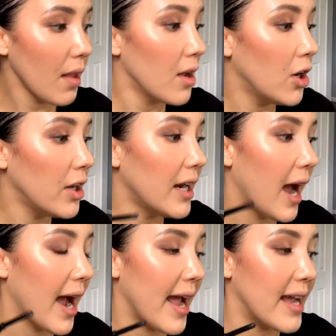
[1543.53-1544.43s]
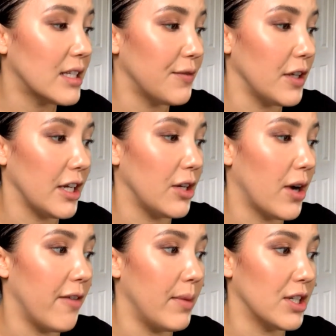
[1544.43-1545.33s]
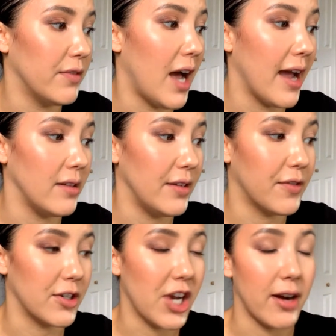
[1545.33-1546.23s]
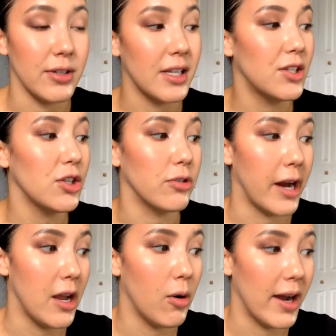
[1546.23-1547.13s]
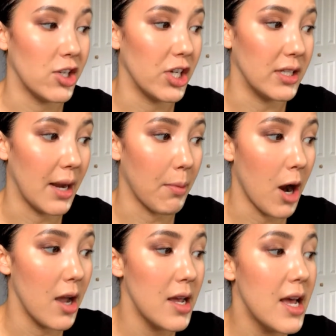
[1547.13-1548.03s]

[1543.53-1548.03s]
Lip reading: hooded eyes feel like you don't have much of an eyelid for shadows. That's a great question, Deborah.